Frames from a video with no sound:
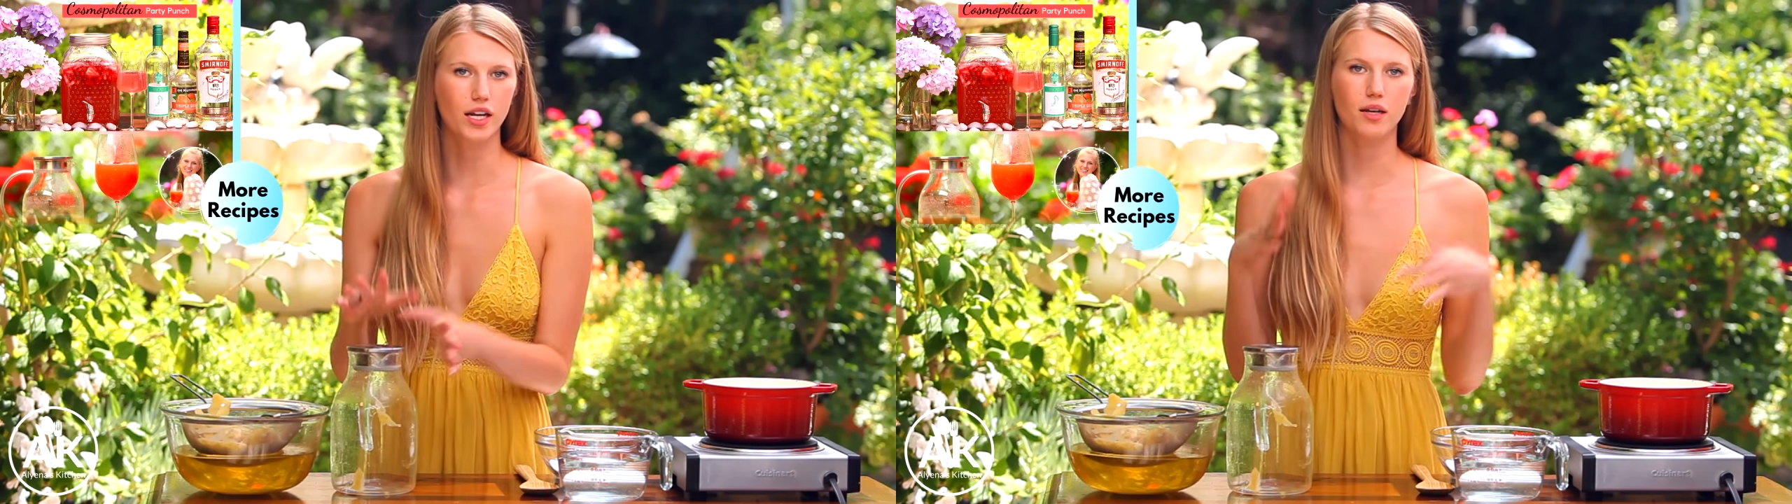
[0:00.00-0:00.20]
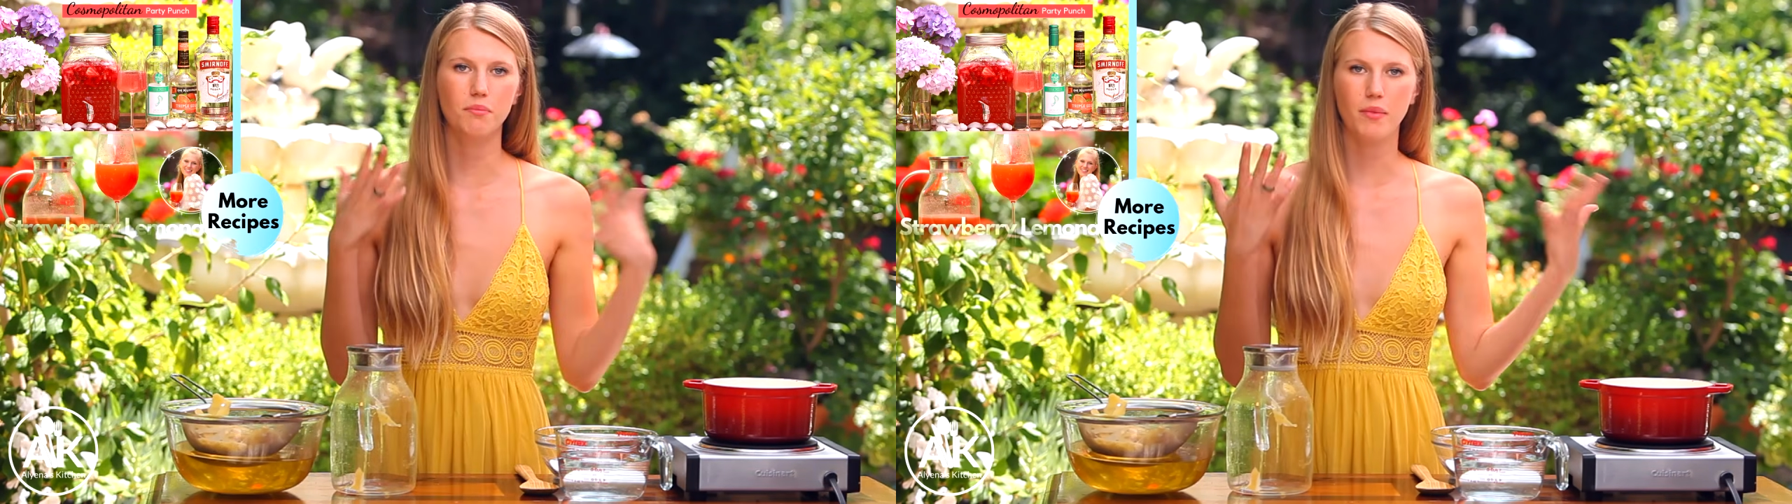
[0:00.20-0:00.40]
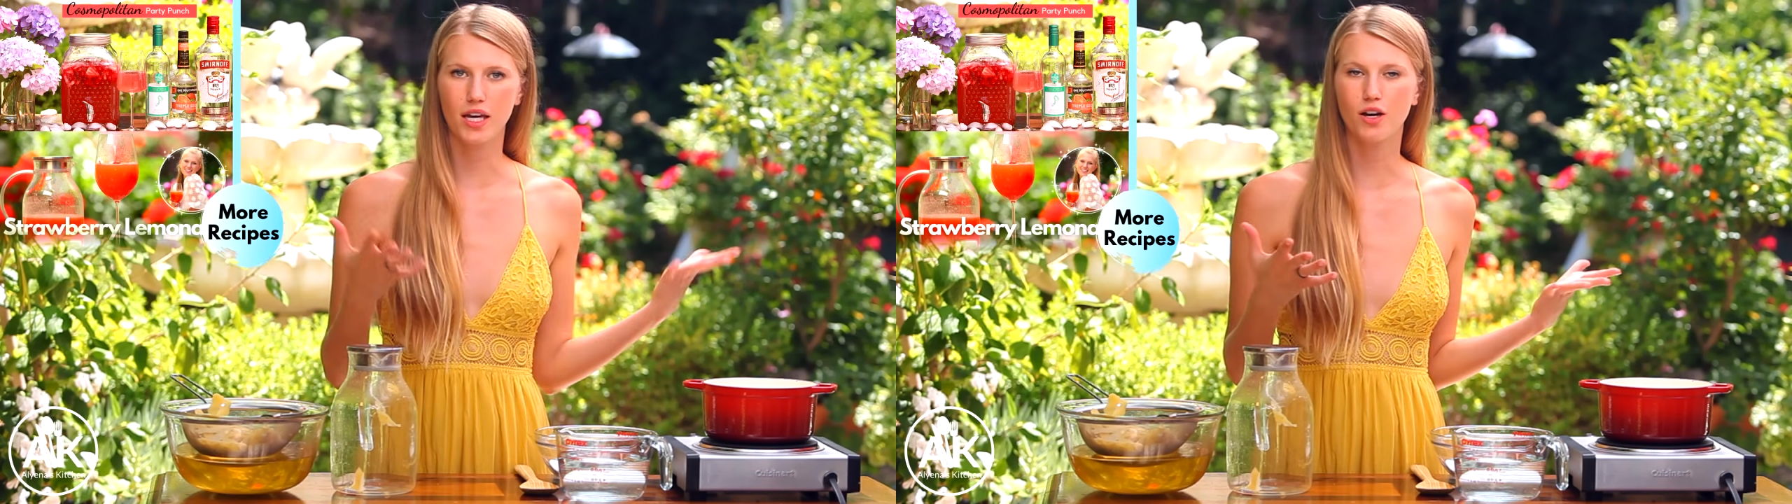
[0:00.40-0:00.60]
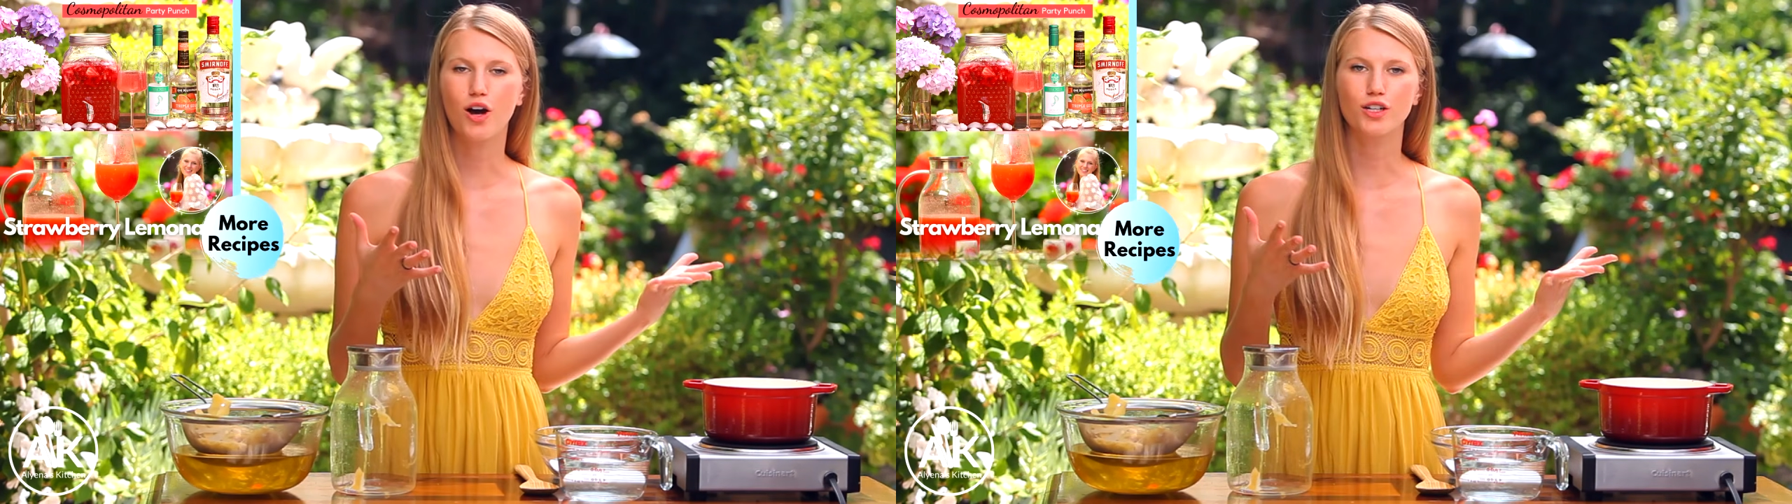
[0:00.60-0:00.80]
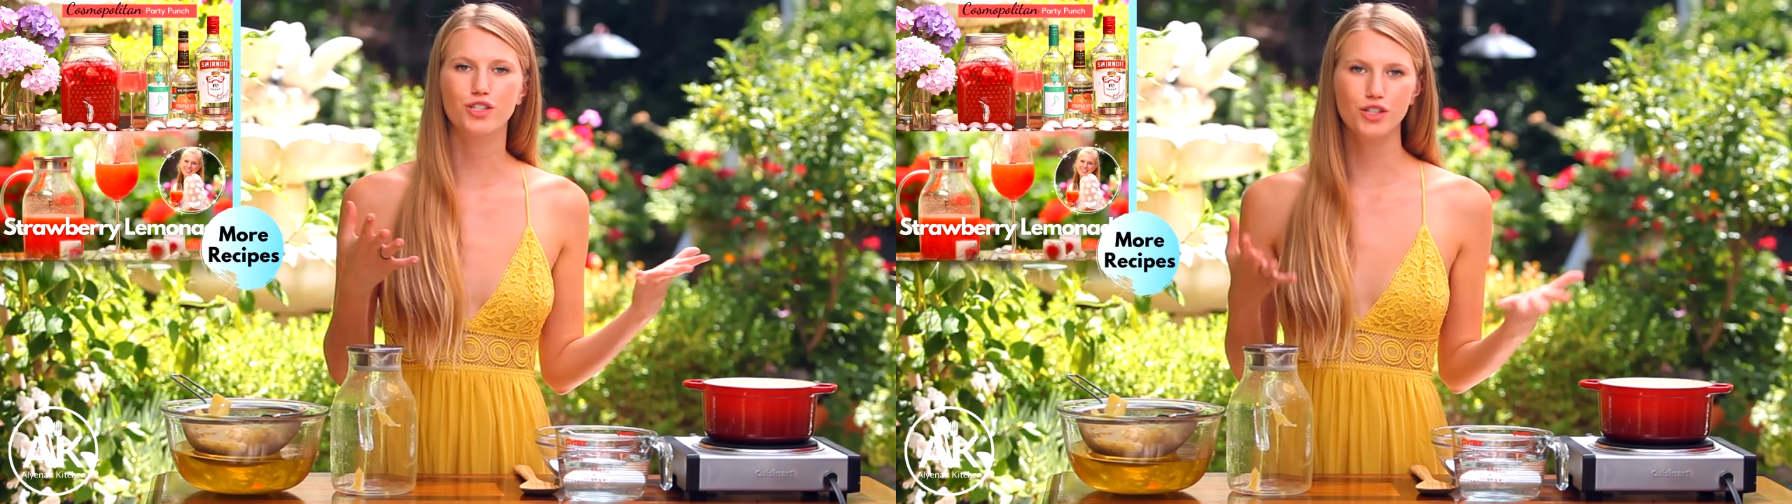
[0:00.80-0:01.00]
and make
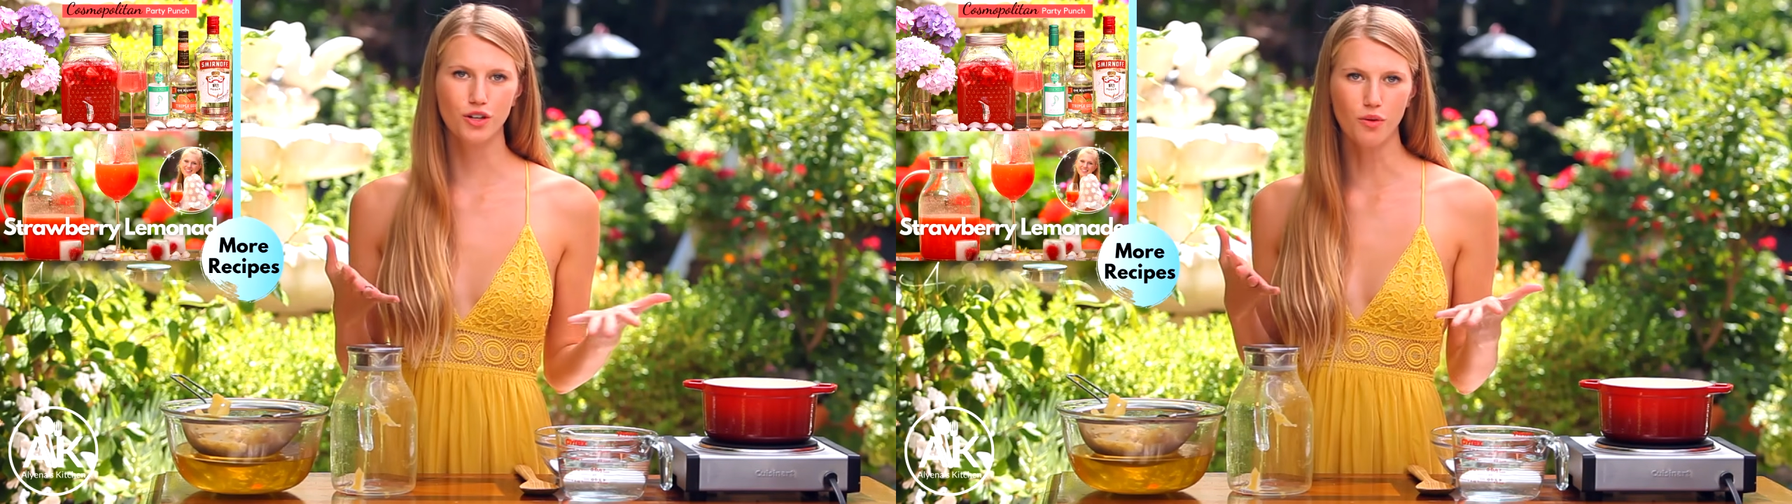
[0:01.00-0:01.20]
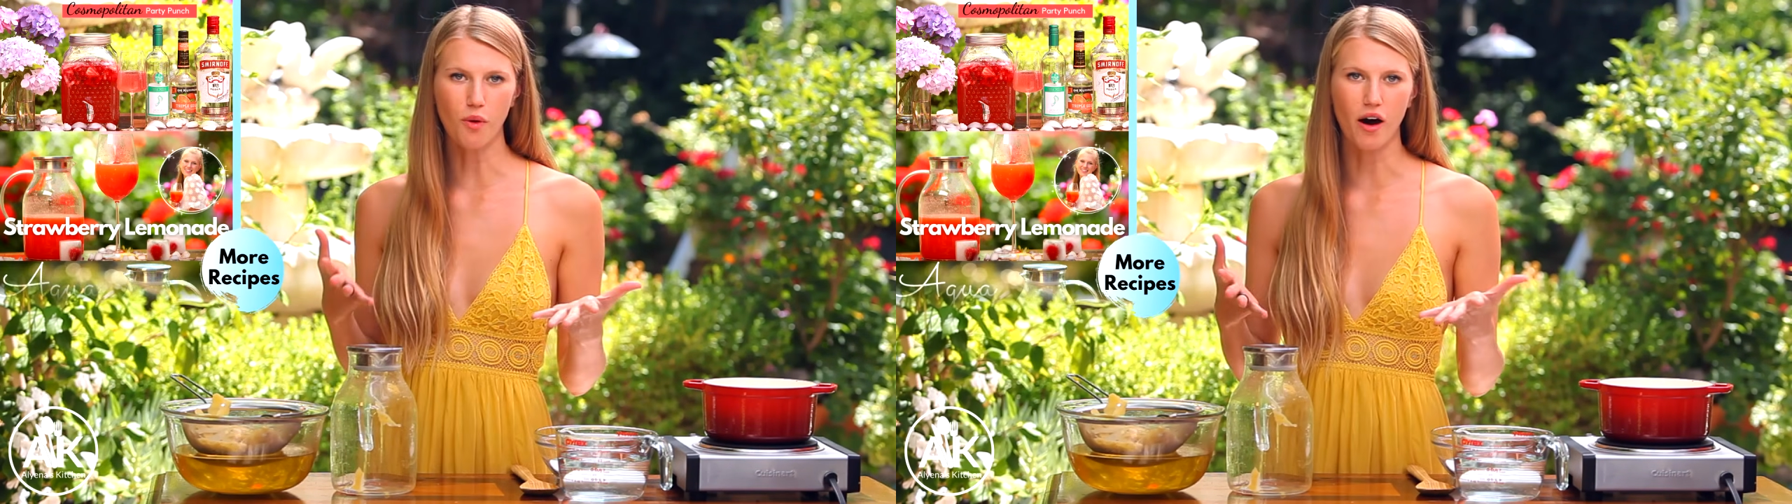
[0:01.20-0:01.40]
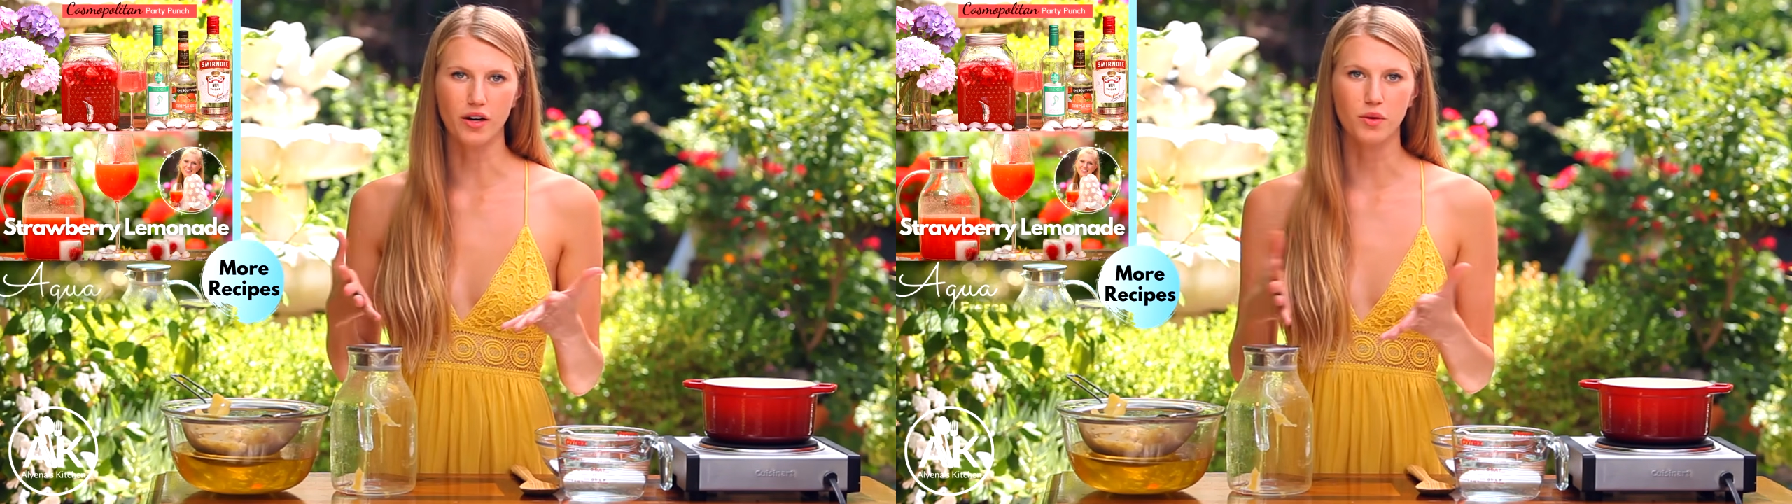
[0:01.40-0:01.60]
our sugar water,